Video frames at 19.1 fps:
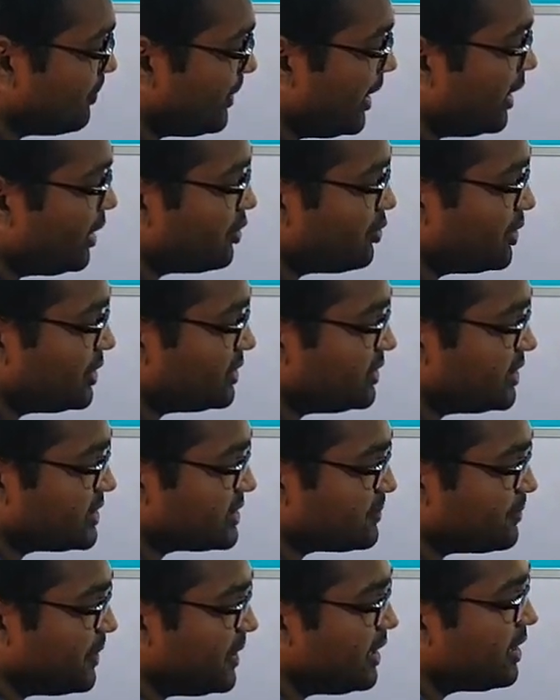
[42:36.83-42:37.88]
paired with
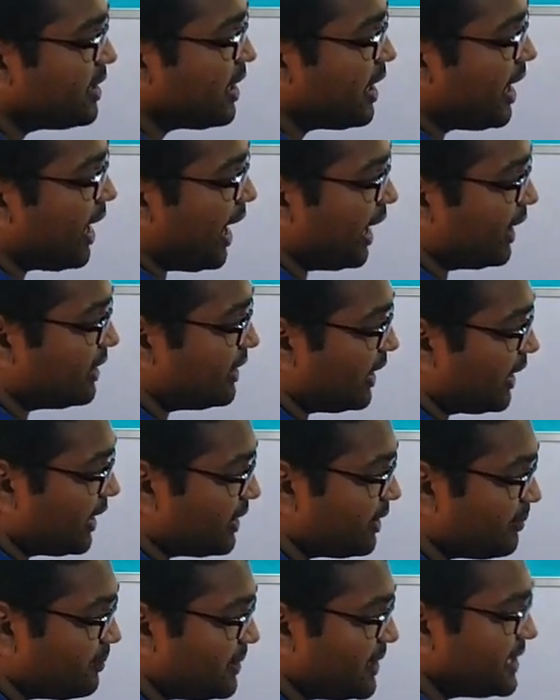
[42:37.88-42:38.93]
this B and
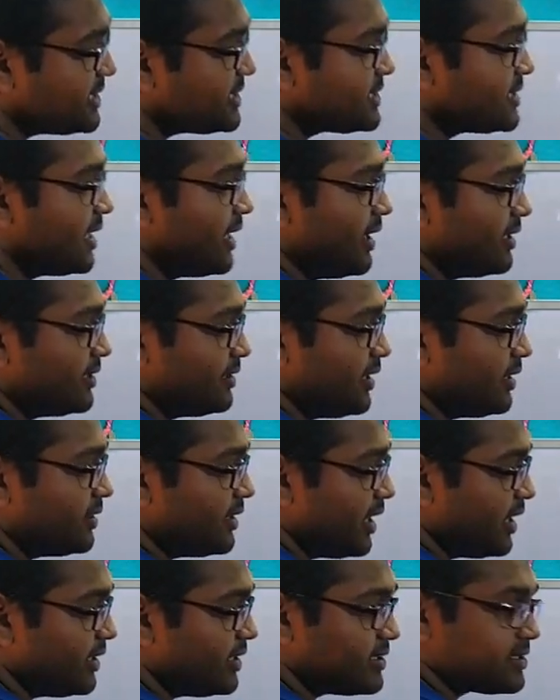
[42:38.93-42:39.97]
taken a place,
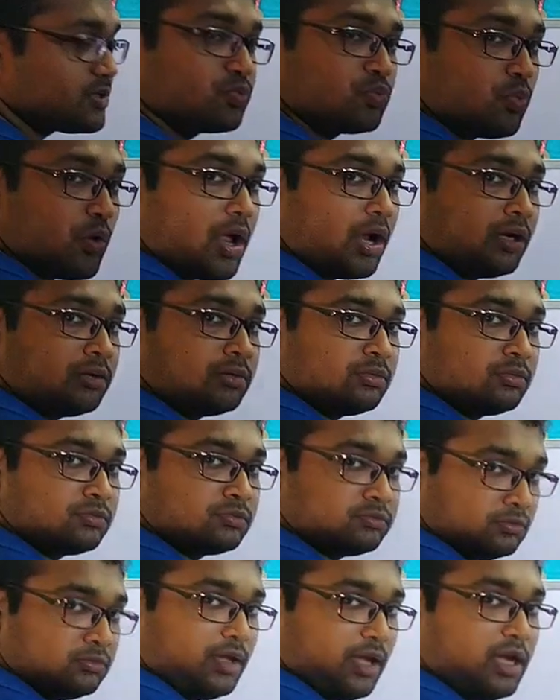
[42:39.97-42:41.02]
then there is one
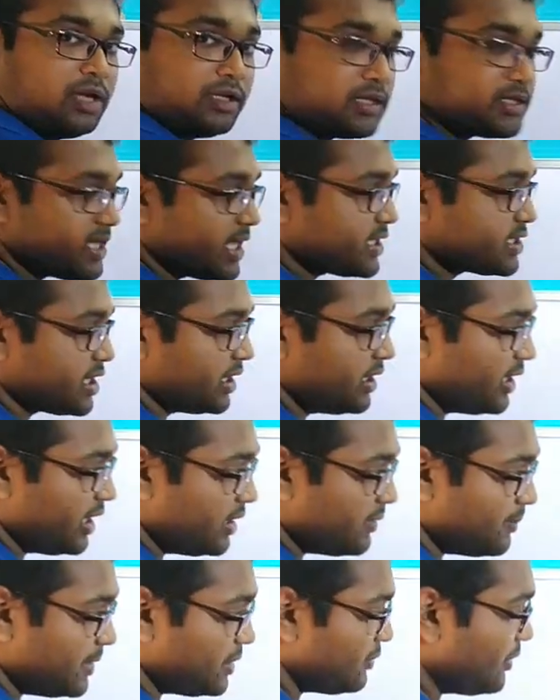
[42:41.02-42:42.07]
intersection
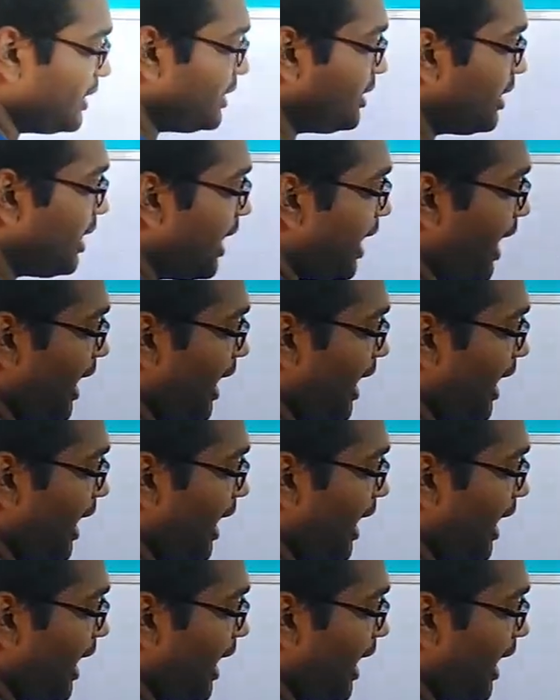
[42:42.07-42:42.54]
in between,